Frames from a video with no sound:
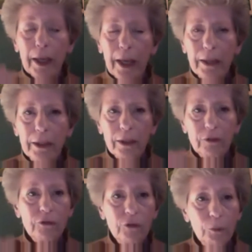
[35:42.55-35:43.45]
and yet
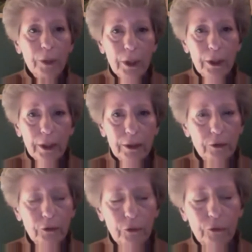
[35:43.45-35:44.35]
still be
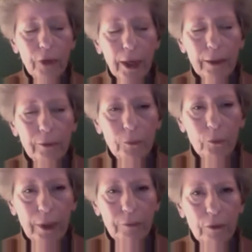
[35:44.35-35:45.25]
connected to those higher
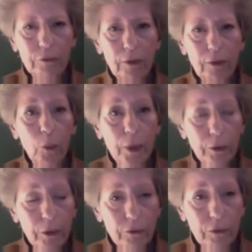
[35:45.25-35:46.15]
levels of
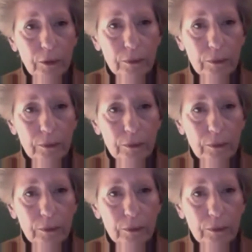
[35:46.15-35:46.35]
awareness.